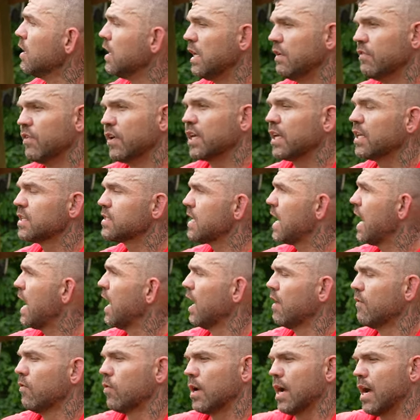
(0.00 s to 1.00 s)
Even against high
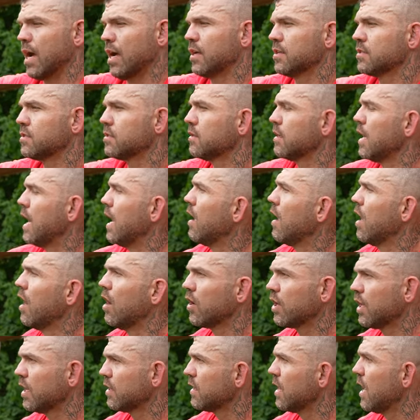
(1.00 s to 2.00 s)
level guys,
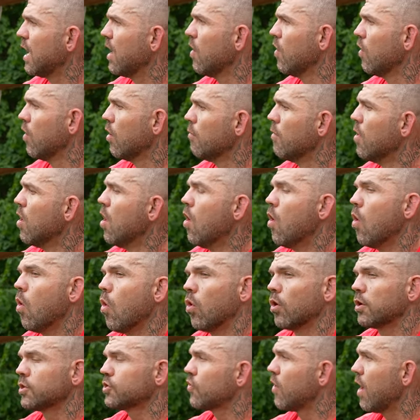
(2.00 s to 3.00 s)
I'll get that on
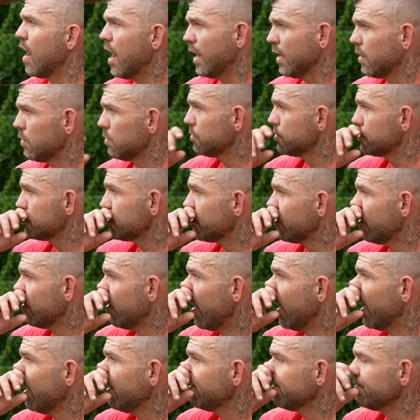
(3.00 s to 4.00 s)
them, or triangles,
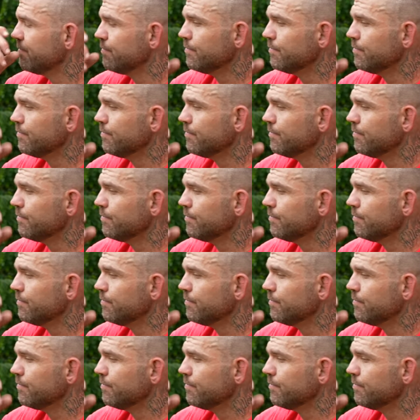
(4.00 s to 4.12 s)
right?